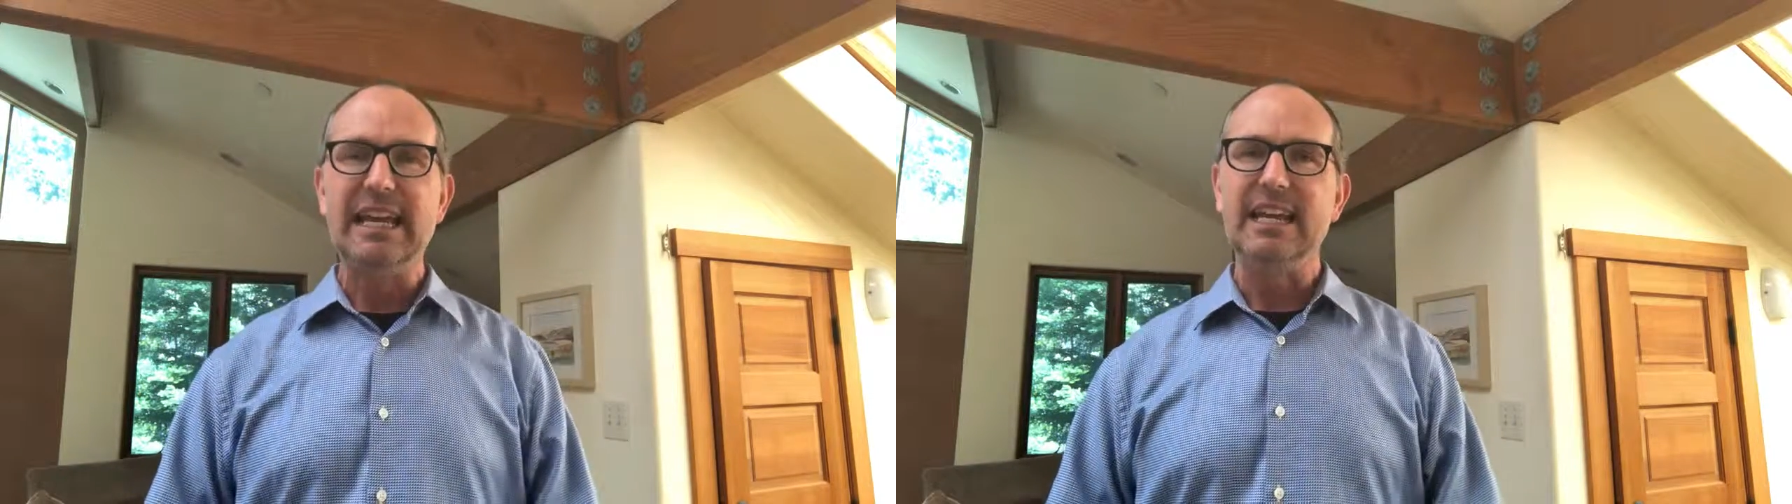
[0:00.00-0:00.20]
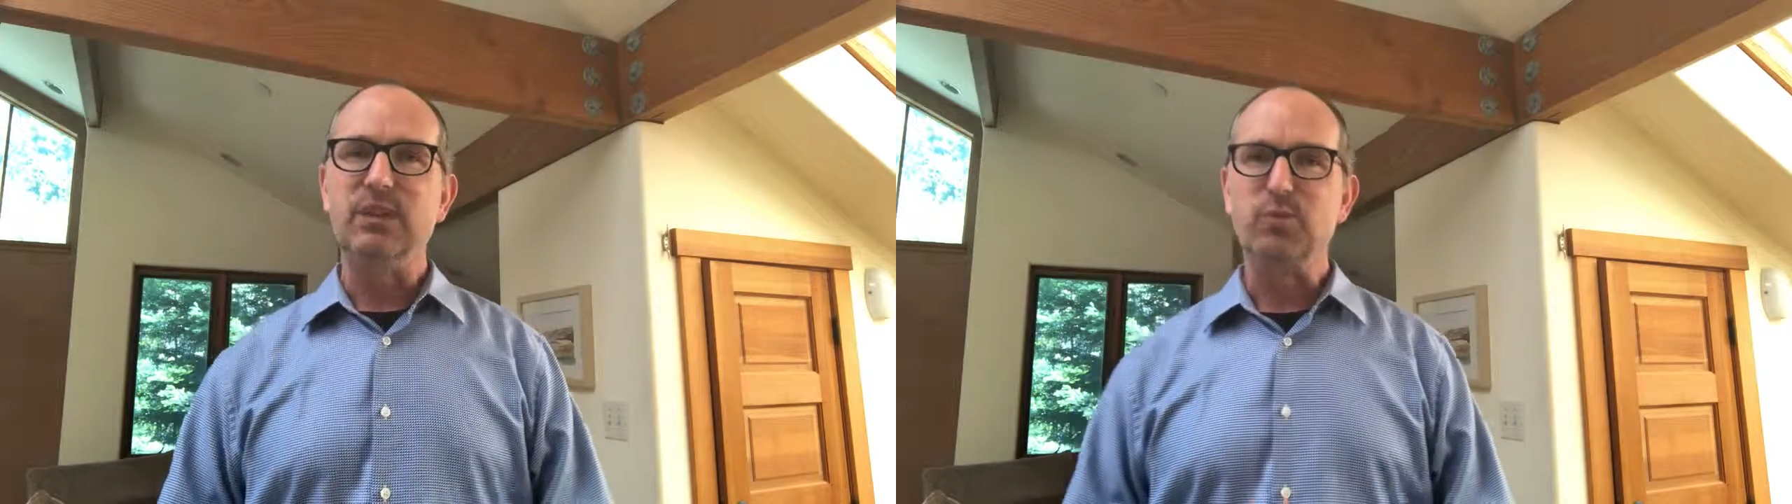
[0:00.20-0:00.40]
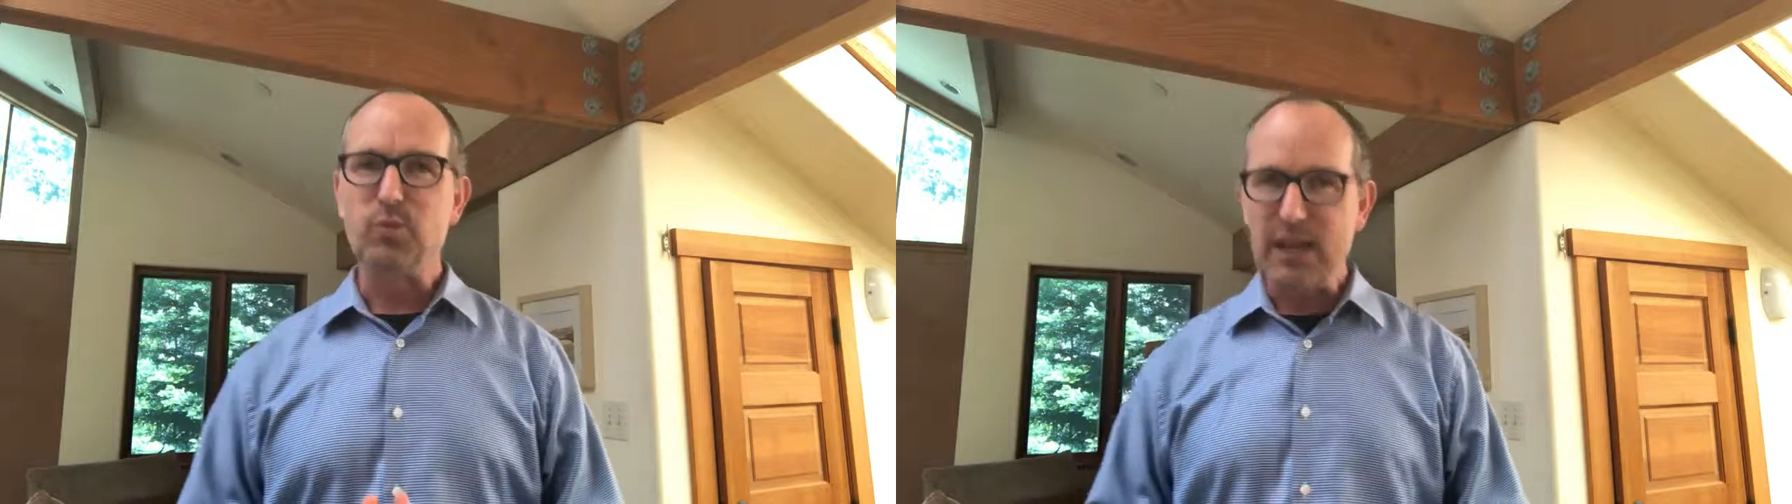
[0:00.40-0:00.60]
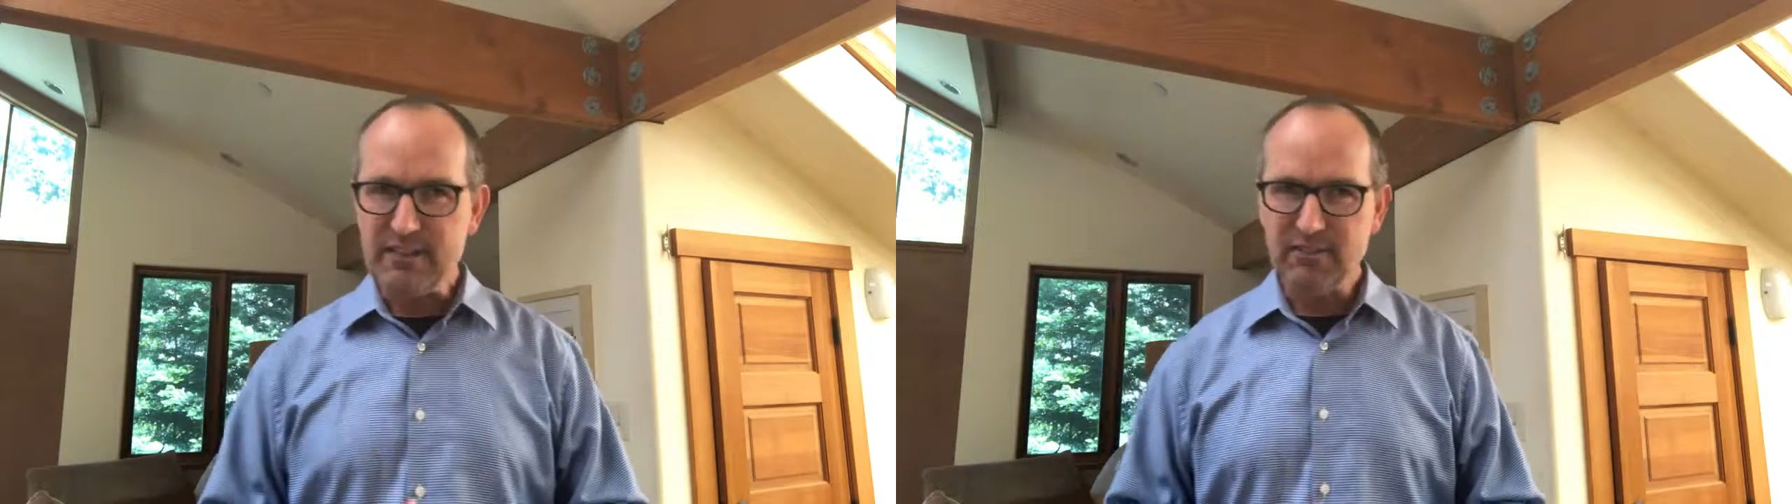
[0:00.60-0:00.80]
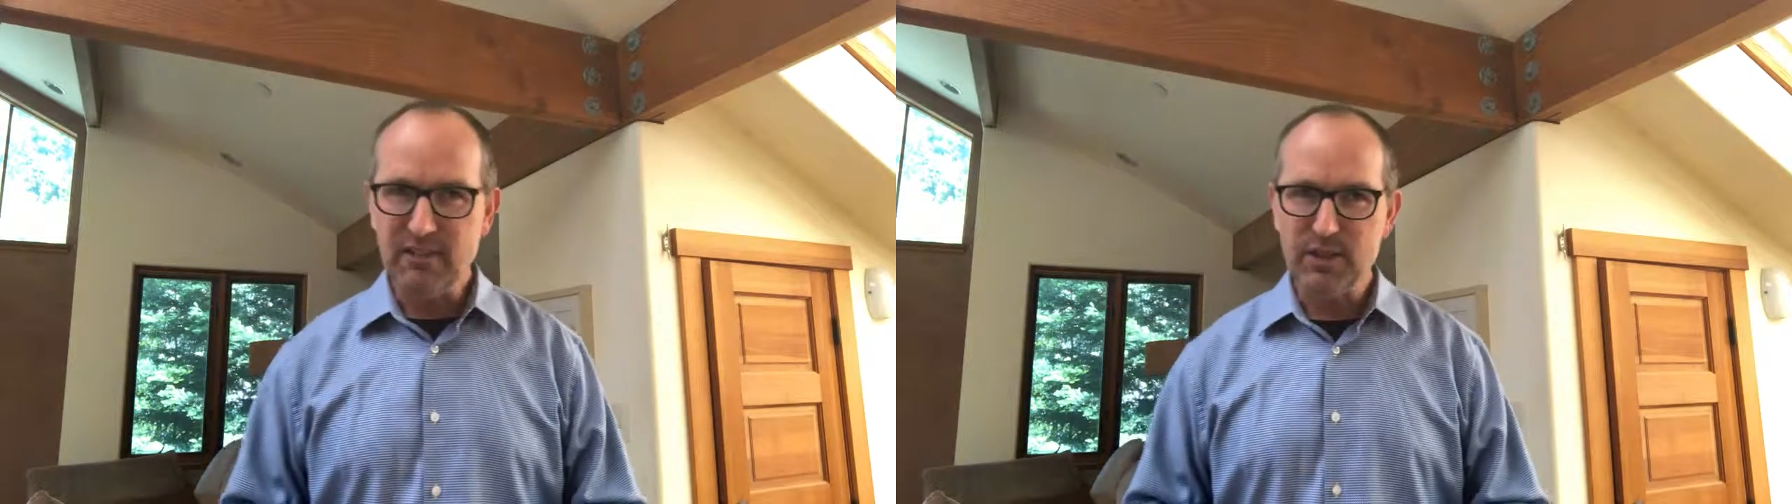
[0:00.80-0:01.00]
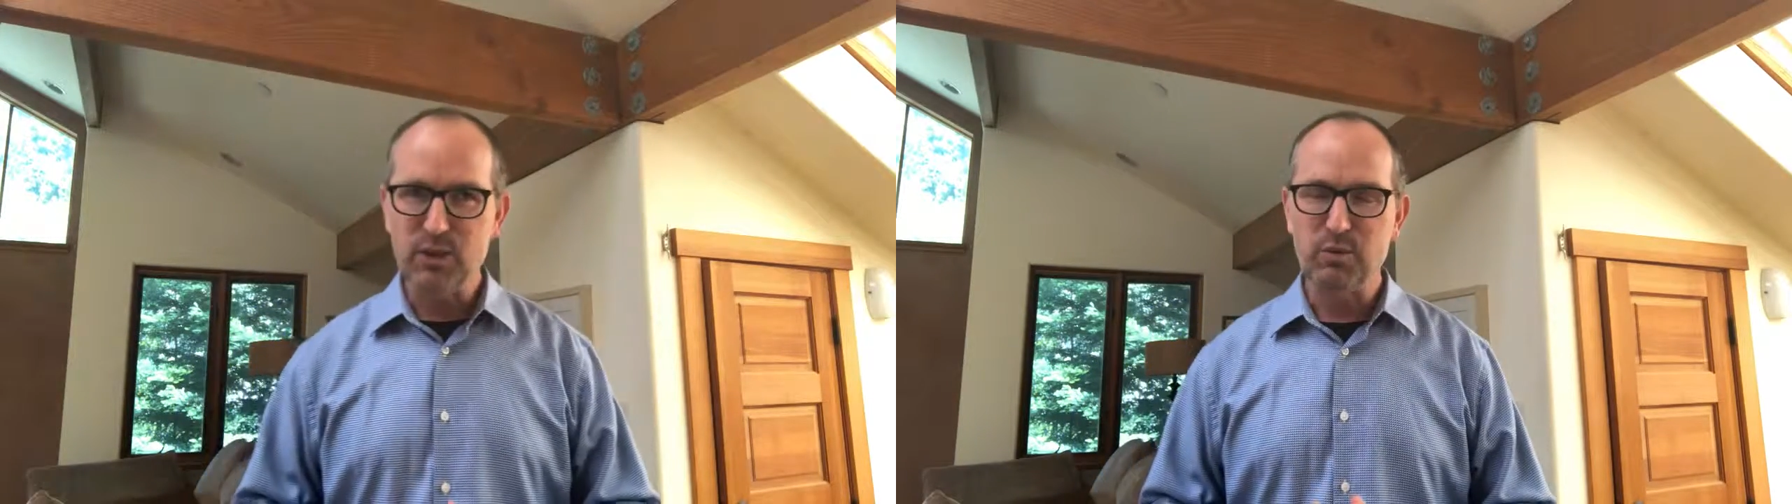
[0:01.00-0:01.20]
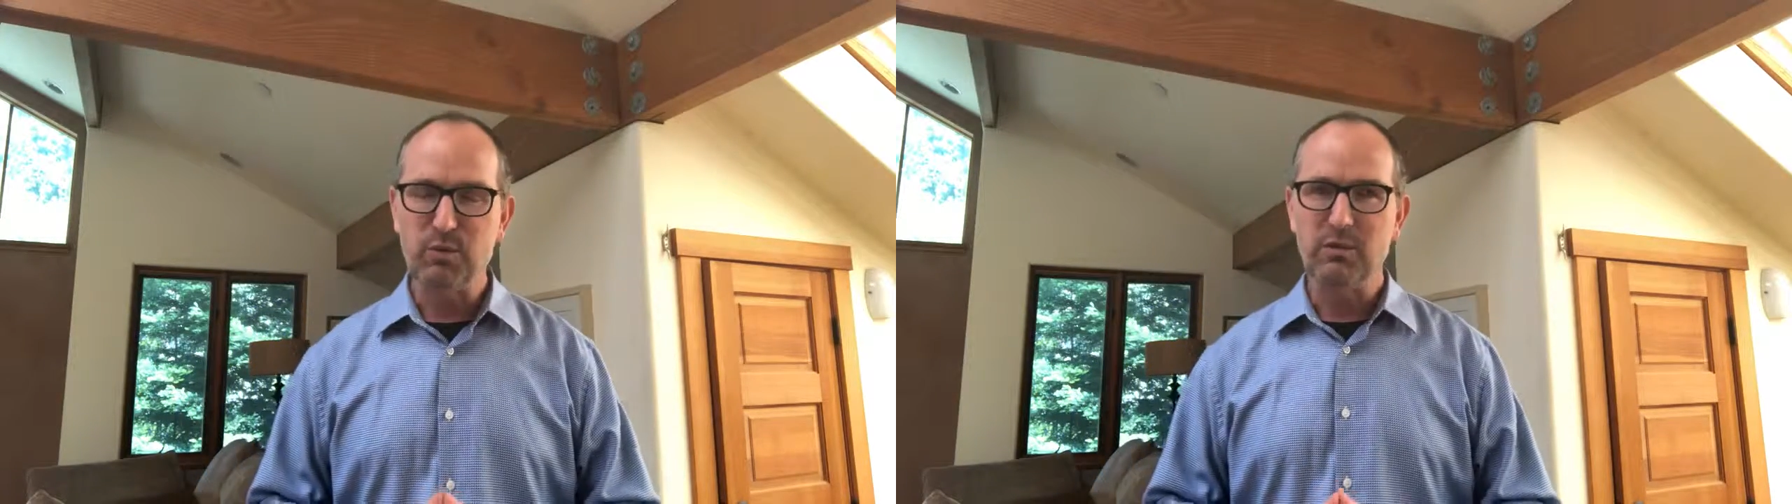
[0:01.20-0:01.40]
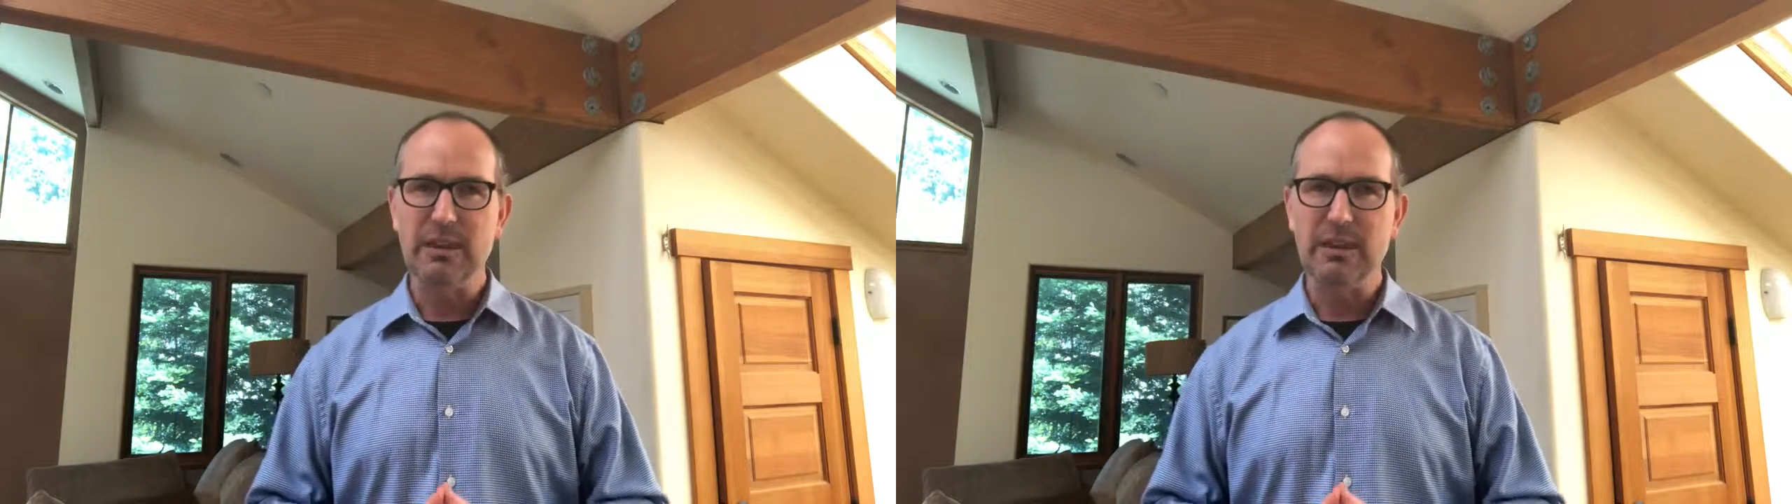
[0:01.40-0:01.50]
in Red Feather